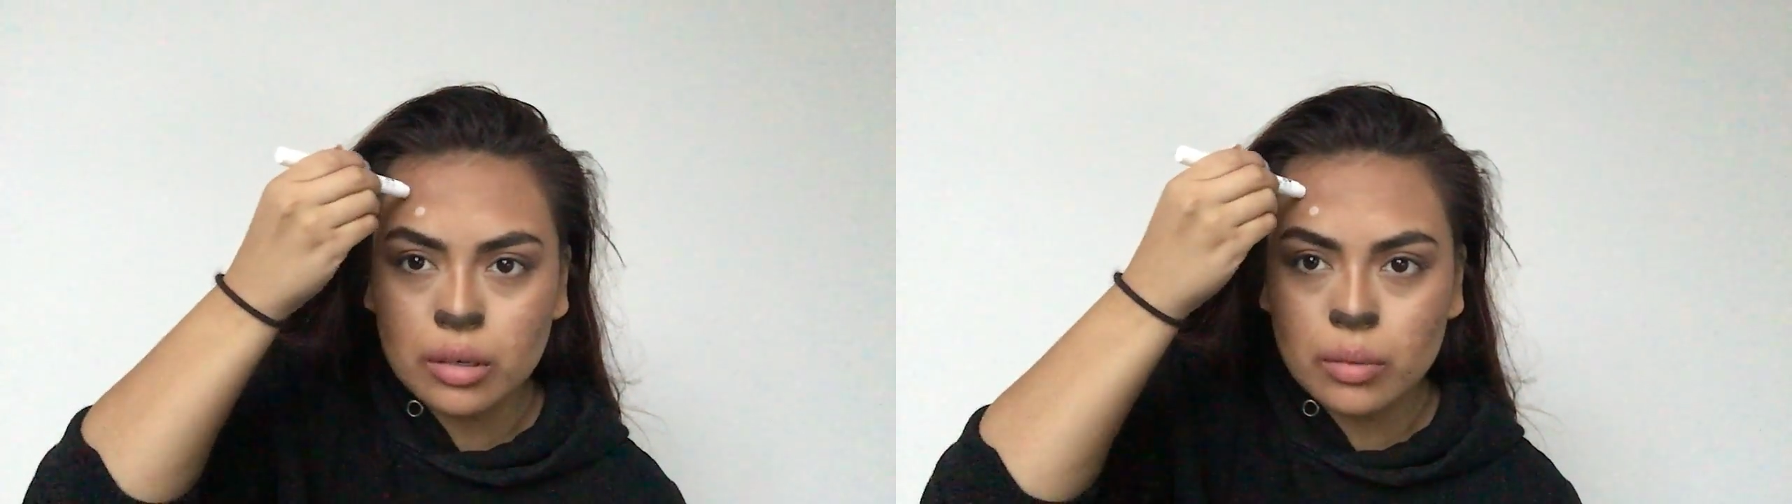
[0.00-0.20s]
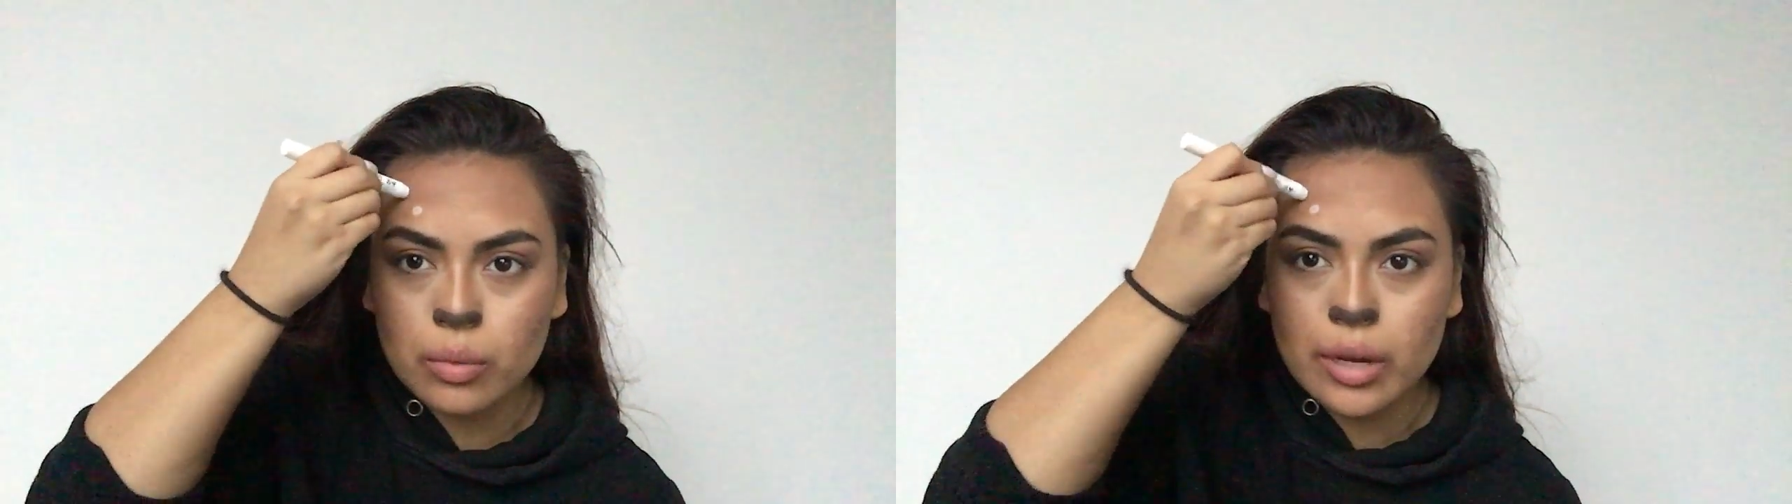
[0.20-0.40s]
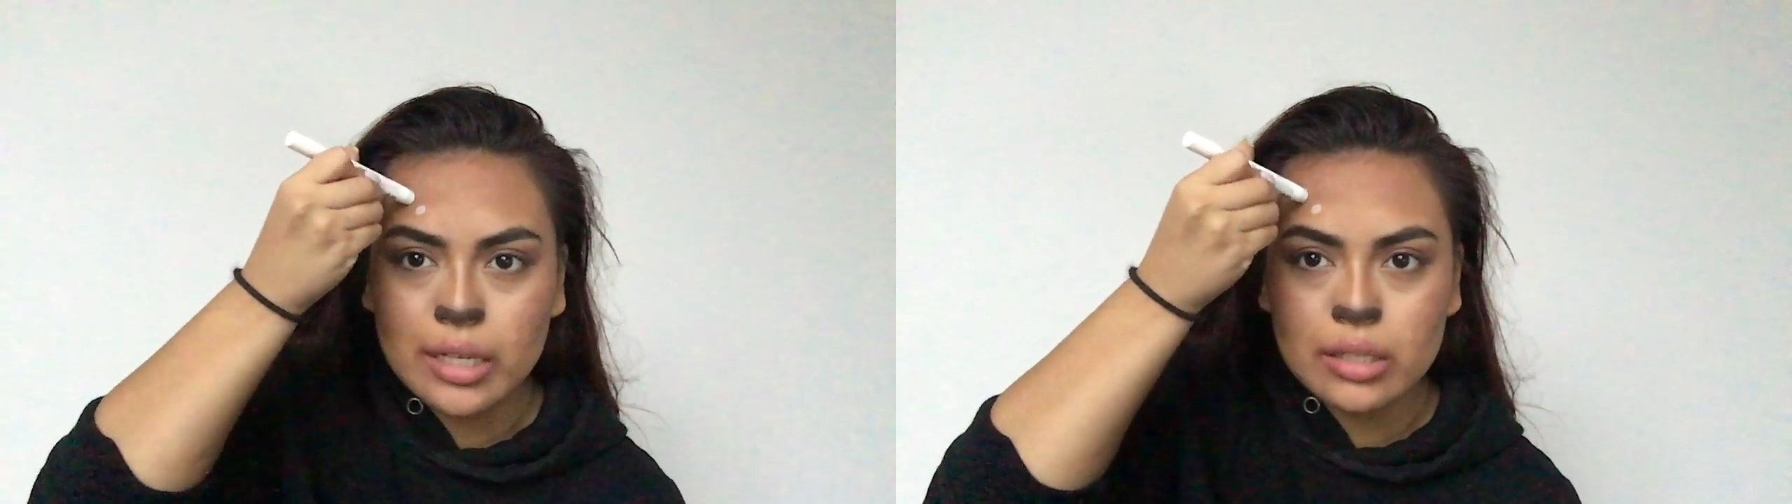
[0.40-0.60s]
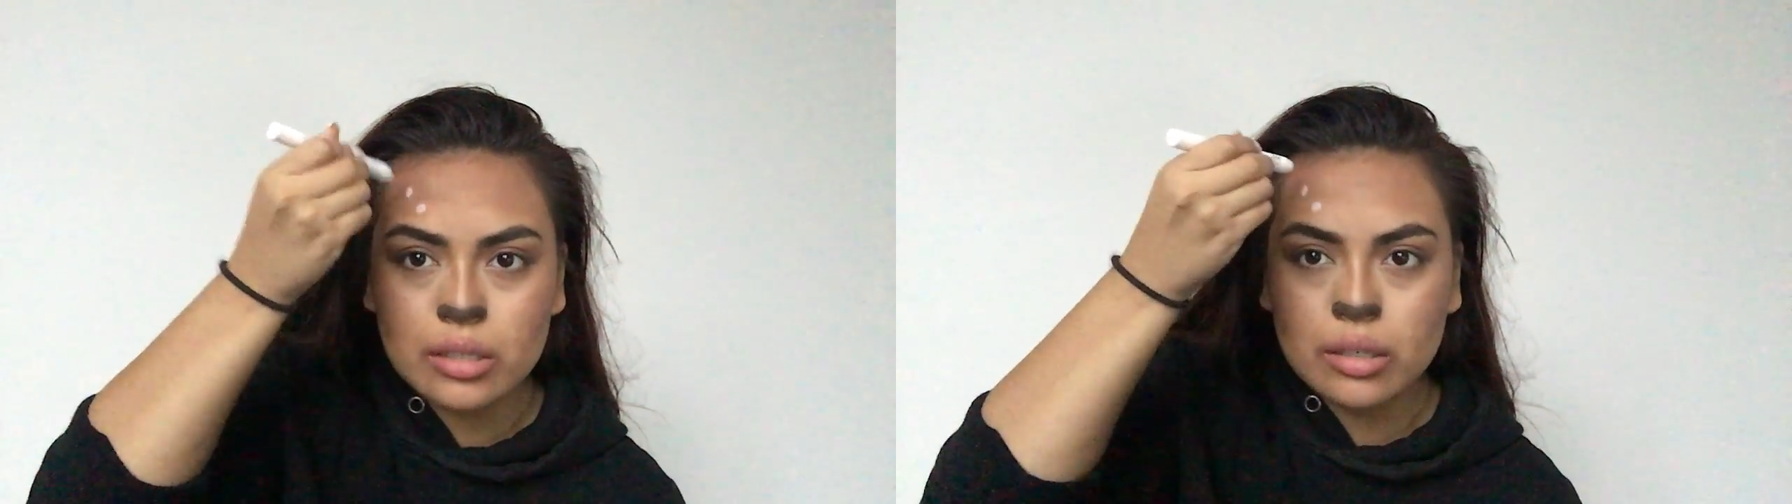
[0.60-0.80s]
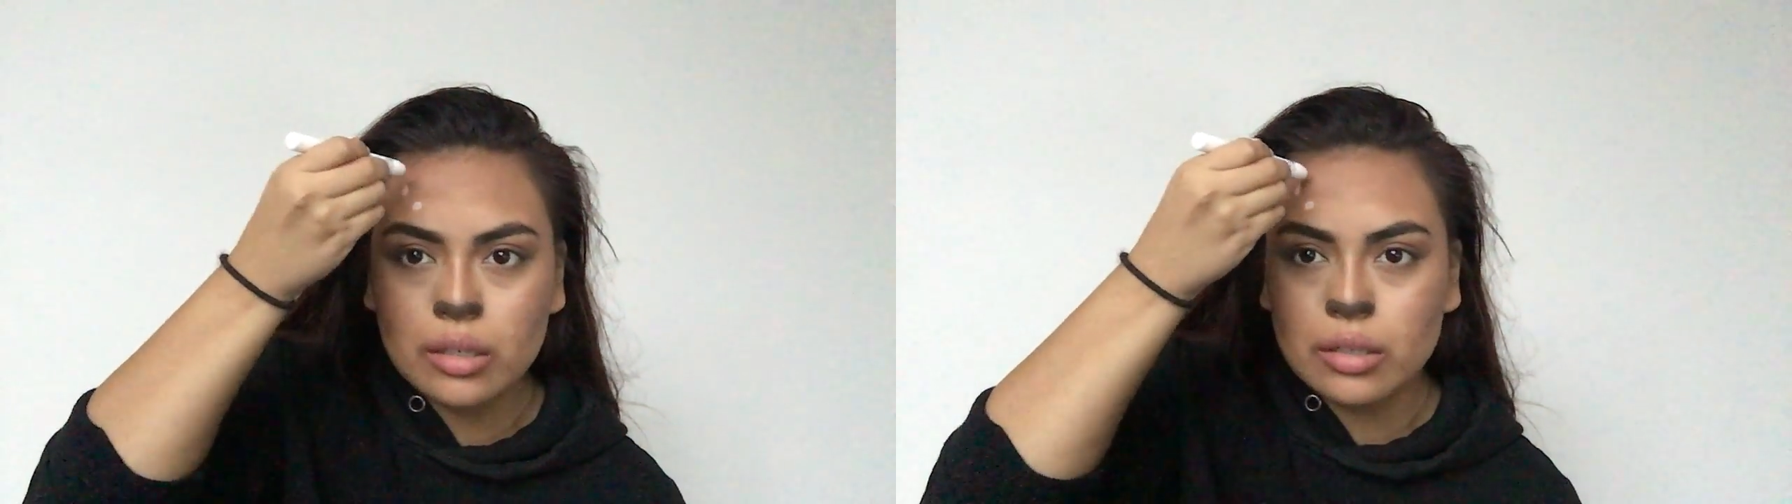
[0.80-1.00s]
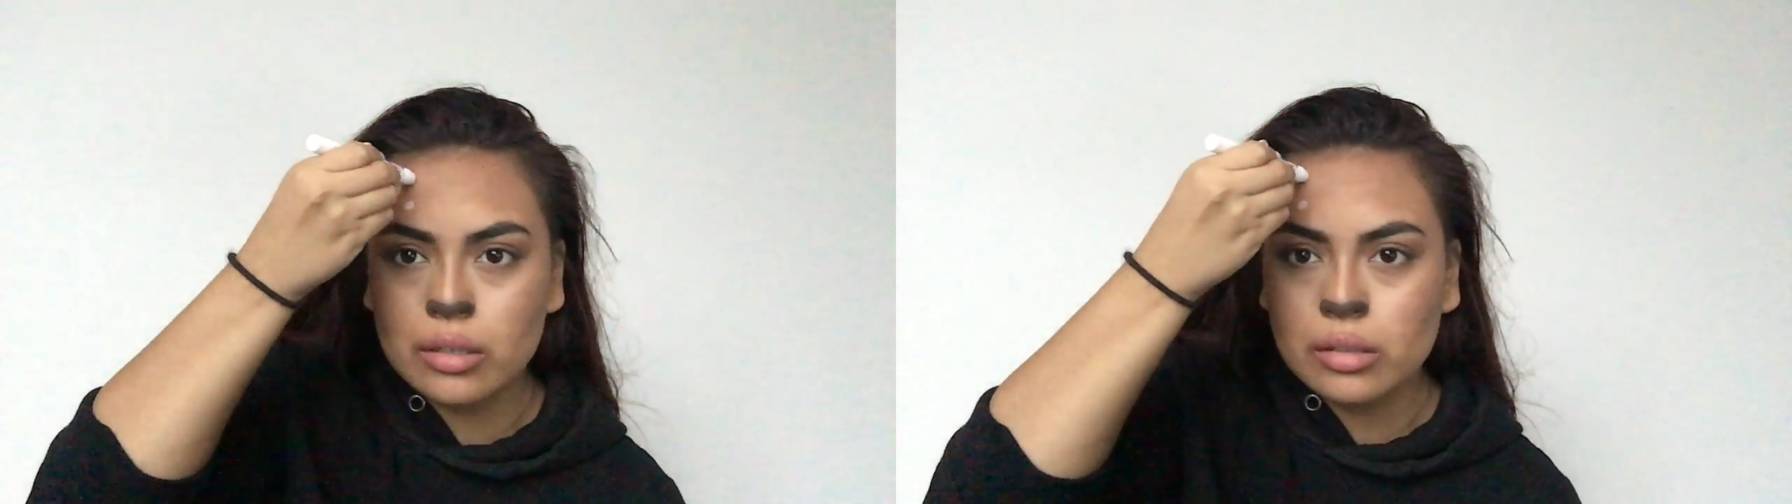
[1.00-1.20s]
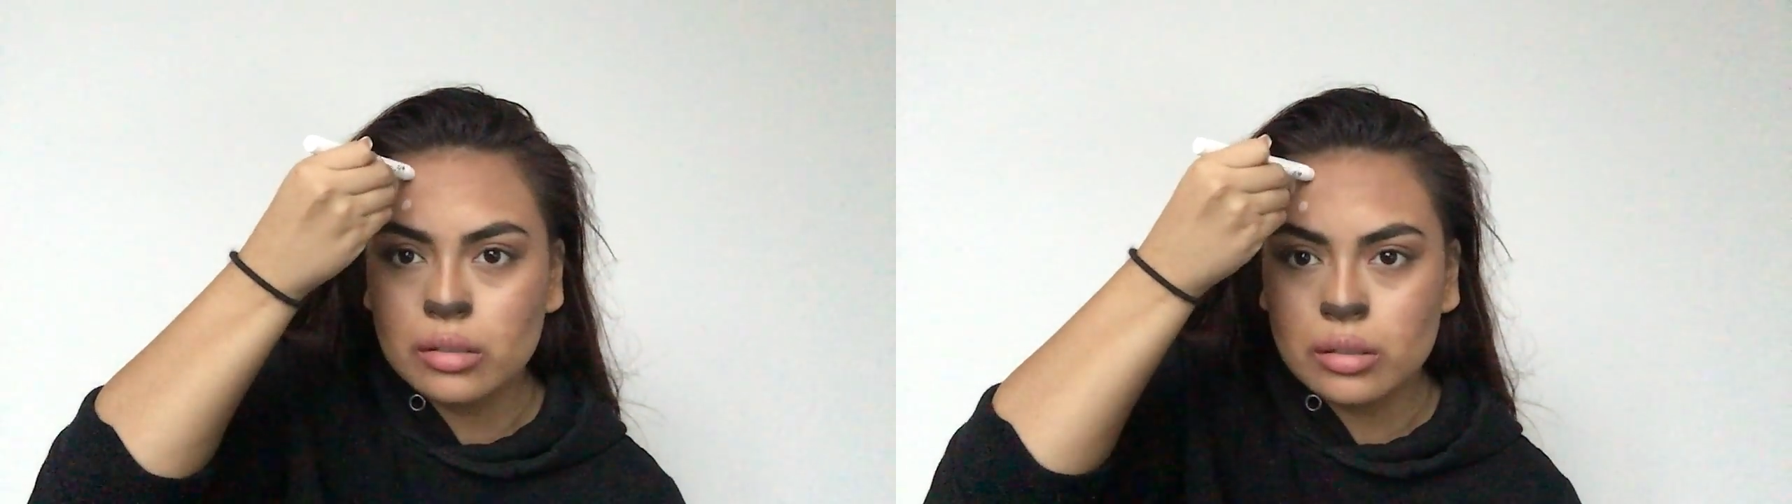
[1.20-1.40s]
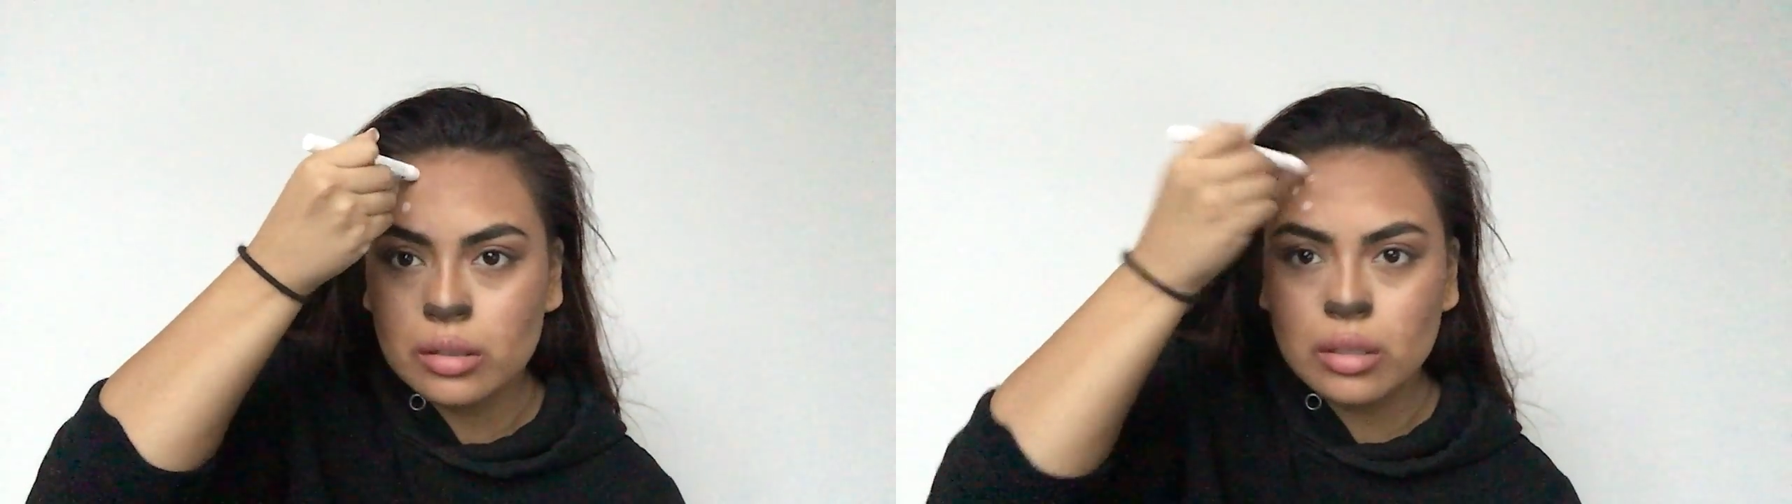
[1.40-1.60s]
white
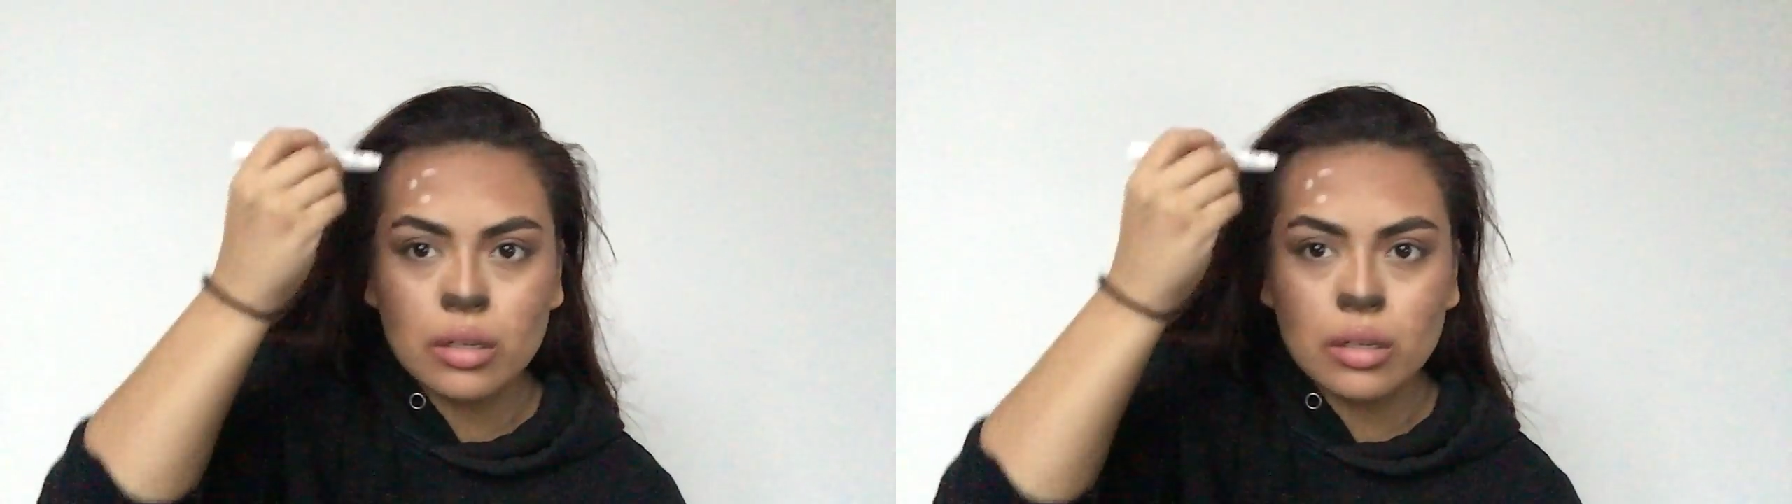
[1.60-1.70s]
circles